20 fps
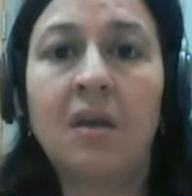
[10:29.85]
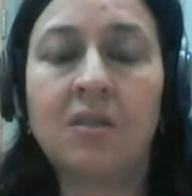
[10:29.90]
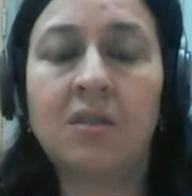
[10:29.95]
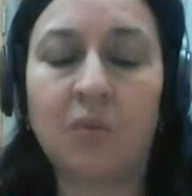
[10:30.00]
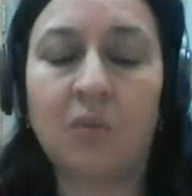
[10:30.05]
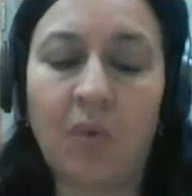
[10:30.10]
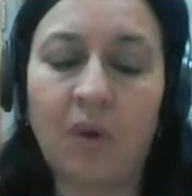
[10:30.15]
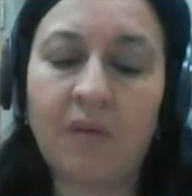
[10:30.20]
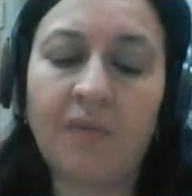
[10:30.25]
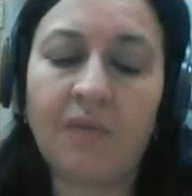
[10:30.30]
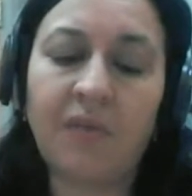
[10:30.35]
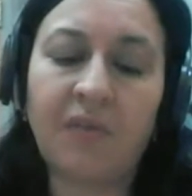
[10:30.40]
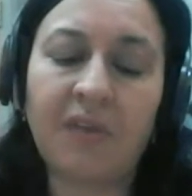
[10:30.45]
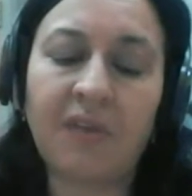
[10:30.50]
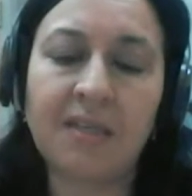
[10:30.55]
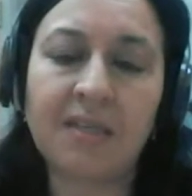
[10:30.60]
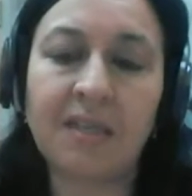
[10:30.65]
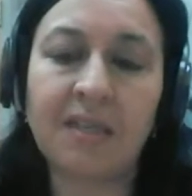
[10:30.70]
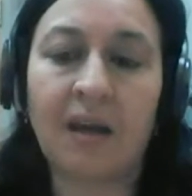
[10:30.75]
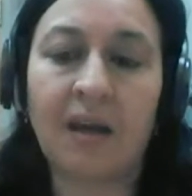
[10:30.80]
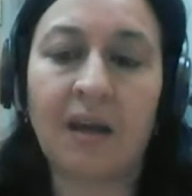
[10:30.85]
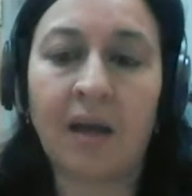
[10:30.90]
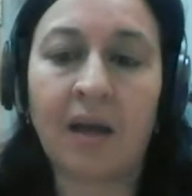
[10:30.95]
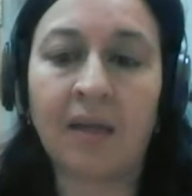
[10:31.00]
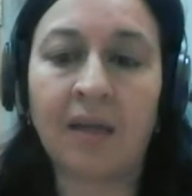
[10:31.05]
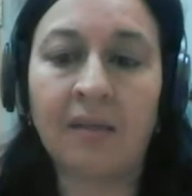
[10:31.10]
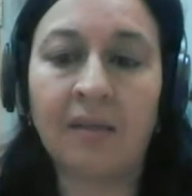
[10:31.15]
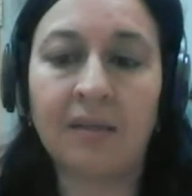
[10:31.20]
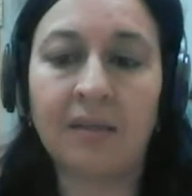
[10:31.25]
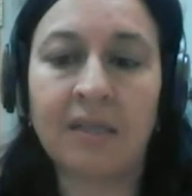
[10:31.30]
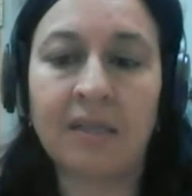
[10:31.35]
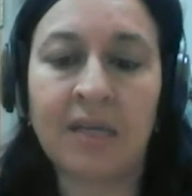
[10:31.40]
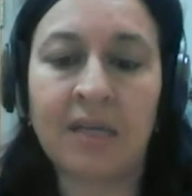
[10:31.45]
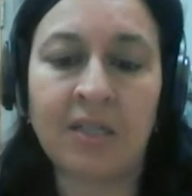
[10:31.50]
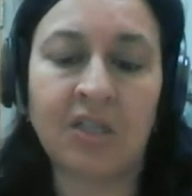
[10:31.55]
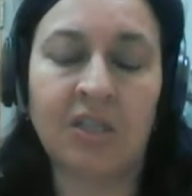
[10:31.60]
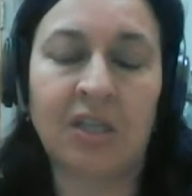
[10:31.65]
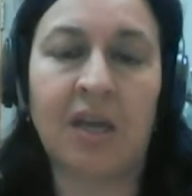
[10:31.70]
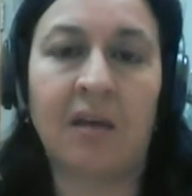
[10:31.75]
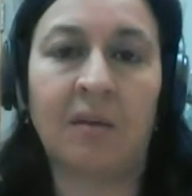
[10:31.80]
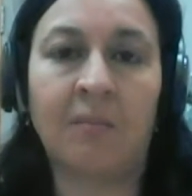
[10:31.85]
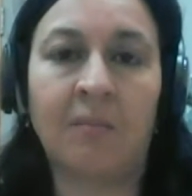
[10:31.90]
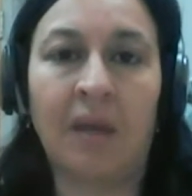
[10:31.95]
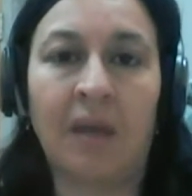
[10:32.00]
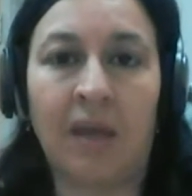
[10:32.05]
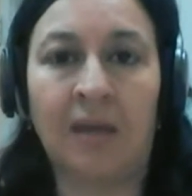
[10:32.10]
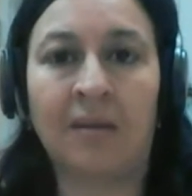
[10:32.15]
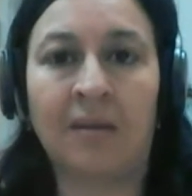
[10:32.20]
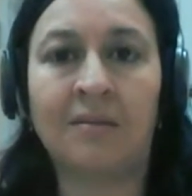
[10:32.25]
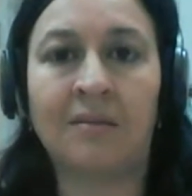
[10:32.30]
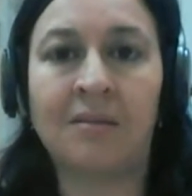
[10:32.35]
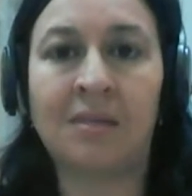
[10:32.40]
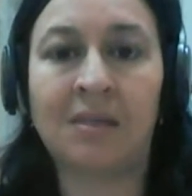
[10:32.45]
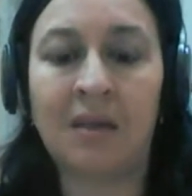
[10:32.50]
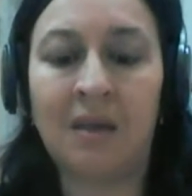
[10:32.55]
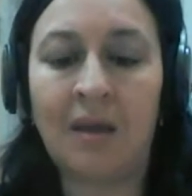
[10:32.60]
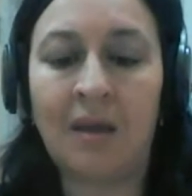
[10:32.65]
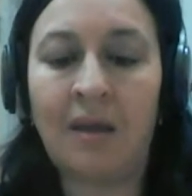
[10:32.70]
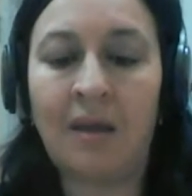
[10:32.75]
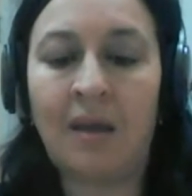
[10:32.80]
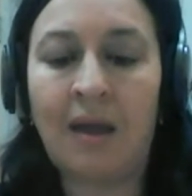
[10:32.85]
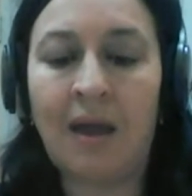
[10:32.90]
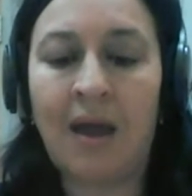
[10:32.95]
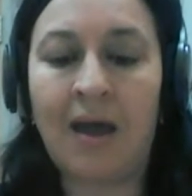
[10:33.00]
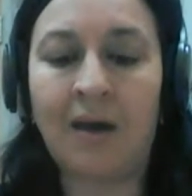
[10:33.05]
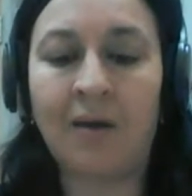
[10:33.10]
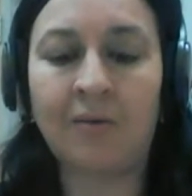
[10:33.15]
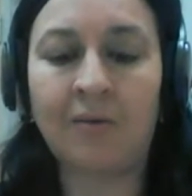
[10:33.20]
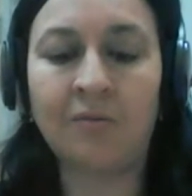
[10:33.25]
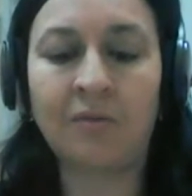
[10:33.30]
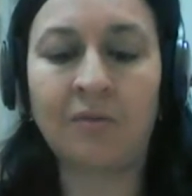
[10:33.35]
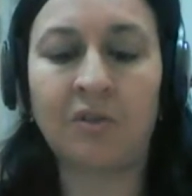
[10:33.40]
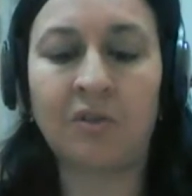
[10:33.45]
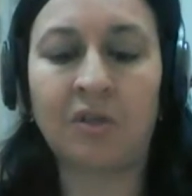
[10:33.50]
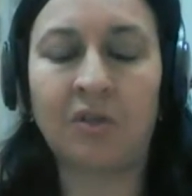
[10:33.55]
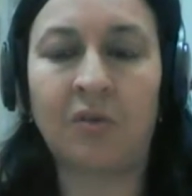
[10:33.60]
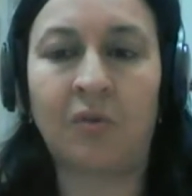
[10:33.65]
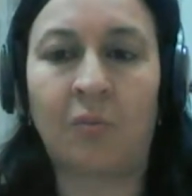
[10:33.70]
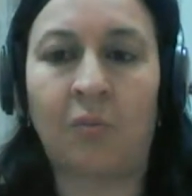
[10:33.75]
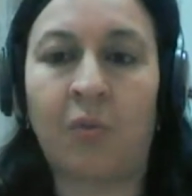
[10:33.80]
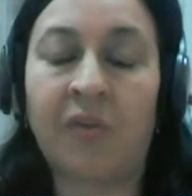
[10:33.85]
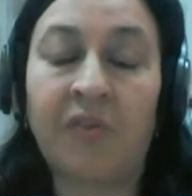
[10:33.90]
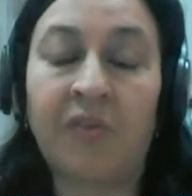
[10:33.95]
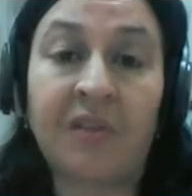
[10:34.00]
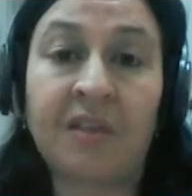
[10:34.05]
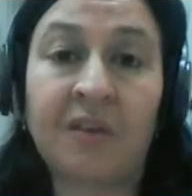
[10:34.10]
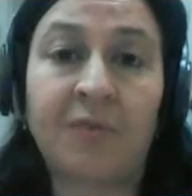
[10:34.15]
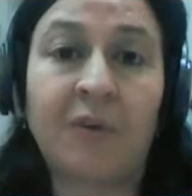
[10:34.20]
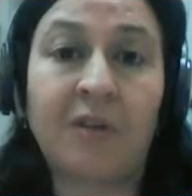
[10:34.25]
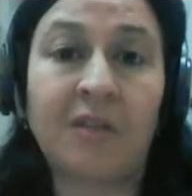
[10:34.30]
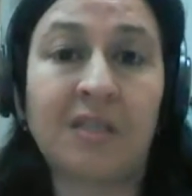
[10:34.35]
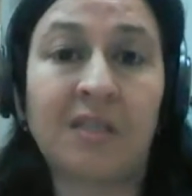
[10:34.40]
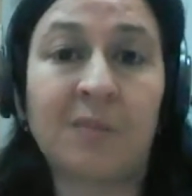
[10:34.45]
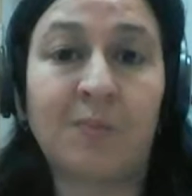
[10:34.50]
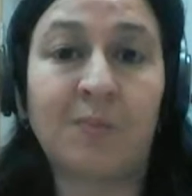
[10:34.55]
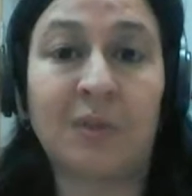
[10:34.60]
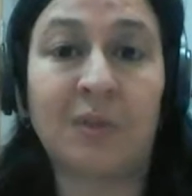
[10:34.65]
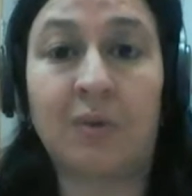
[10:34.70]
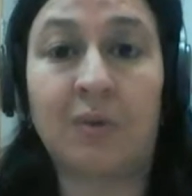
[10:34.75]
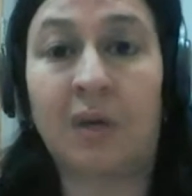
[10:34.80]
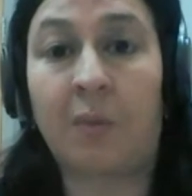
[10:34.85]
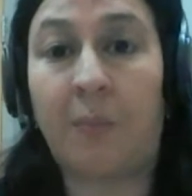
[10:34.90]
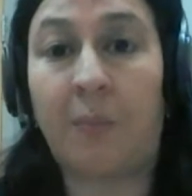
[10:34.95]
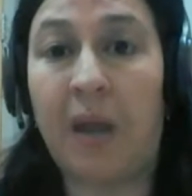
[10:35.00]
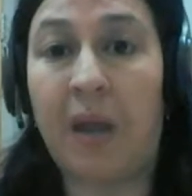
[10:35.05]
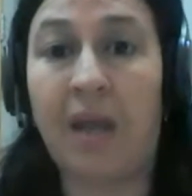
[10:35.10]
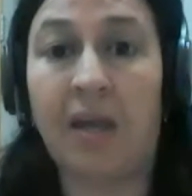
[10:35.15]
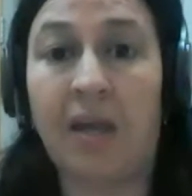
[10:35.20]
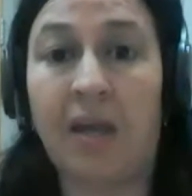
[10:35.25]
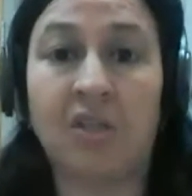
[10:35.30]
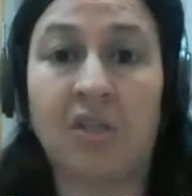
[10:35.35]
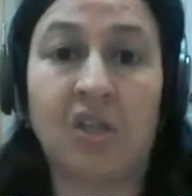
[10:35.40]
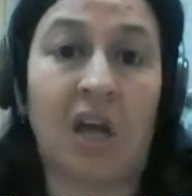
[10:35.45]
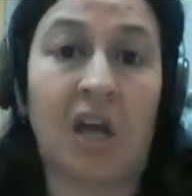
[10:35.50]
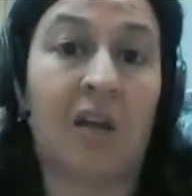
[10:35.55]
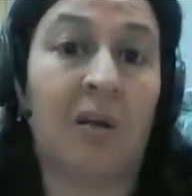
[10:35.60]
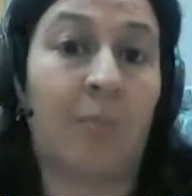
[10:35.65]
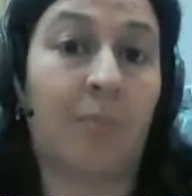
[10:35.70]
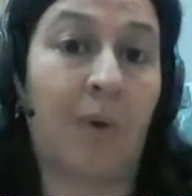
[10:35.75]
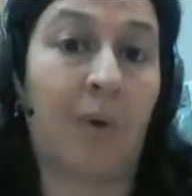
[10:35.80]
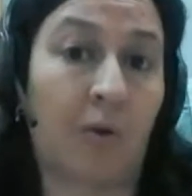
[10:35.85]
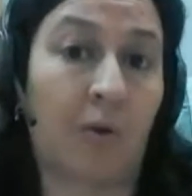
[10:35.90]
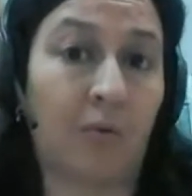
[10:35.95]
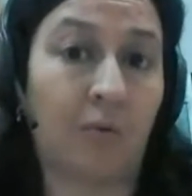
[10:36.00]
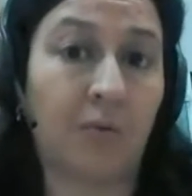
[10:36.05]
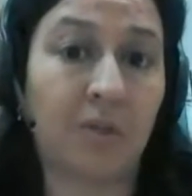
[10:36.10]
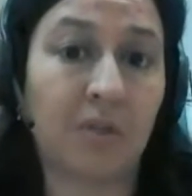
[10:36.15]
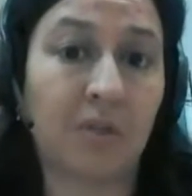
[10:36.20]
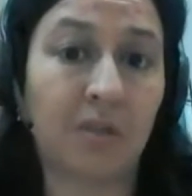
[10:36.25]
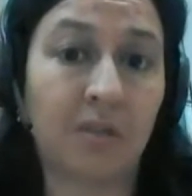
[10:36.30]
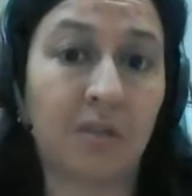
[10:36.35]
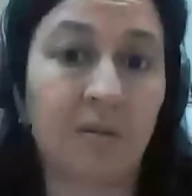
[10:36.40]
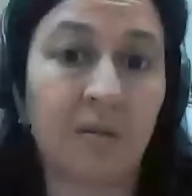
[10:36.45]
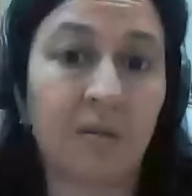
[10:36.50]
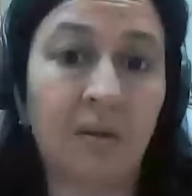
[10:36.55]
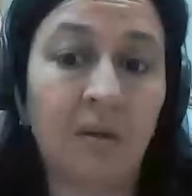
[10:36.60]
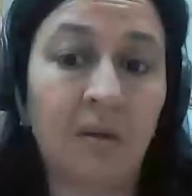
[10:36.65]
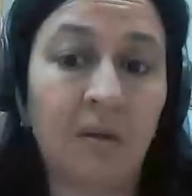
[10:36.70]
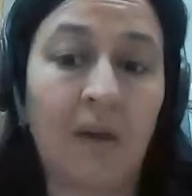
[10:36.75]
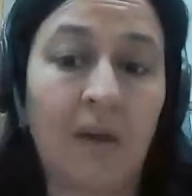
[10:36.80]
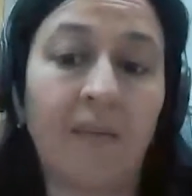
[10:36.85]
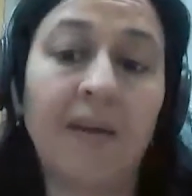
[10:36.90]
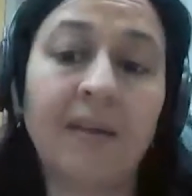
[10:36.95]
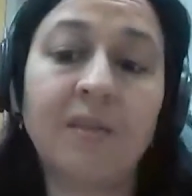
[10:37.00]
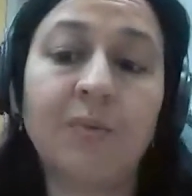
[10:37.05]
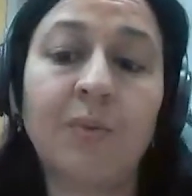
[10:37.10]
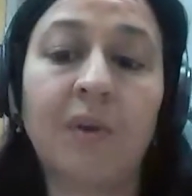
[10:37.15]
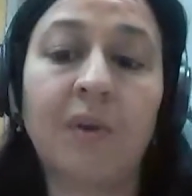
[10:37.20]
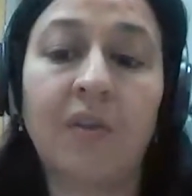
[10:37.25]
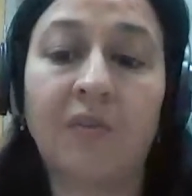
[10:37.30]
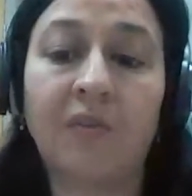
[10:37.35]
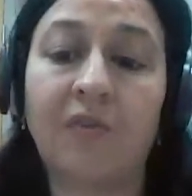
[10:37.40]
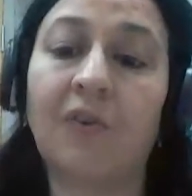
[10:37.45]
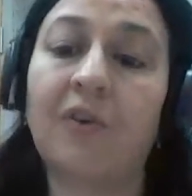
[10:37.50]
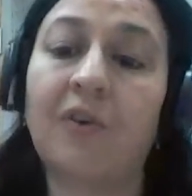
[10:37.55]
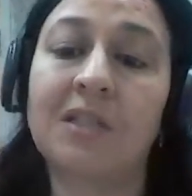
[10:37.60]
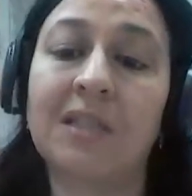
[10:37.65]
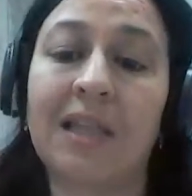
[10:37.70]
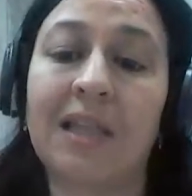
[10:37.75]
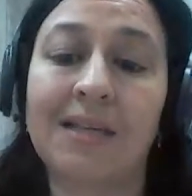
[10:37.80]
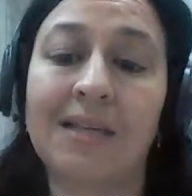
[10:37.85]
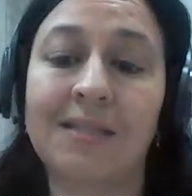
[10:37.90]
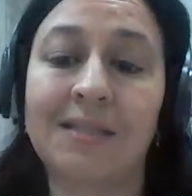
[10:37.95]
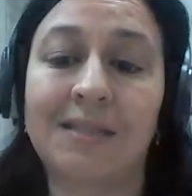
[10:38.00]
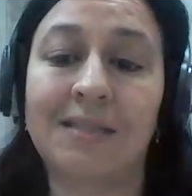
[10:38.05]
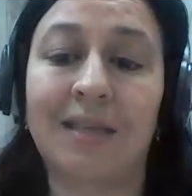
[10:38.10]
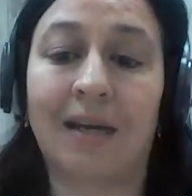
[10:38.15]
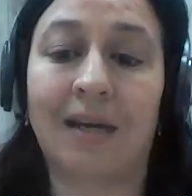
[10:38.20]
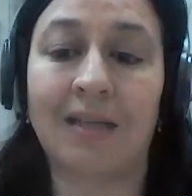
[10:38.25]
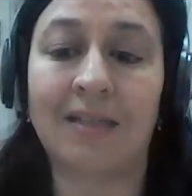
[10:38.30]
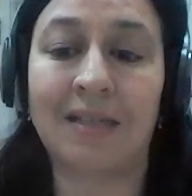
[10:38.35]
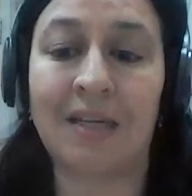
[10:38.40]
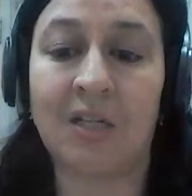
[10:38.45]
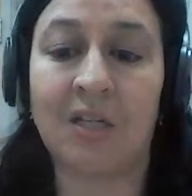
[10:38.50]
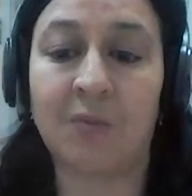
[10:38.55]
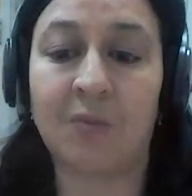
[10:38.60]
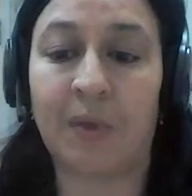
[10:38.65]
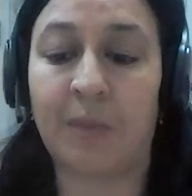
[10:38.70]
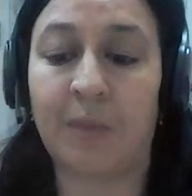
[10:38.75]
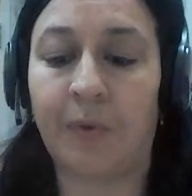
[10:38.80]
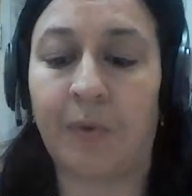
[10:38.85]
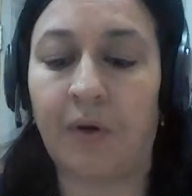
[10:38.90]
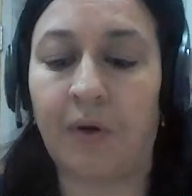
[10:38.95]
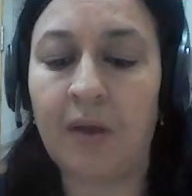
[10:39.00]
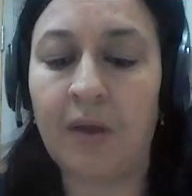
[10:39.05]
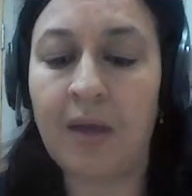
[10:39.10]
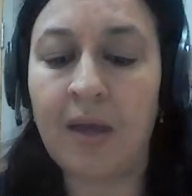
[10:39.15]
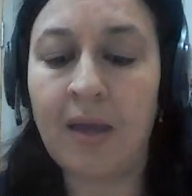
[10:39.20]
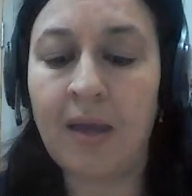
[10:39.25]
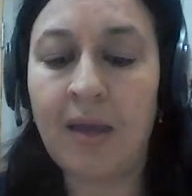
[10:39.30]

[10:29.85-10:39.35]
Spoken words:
So one of the things that I teach them is what the difference is between a page and a post. And that's one of the first lessons that I teach people.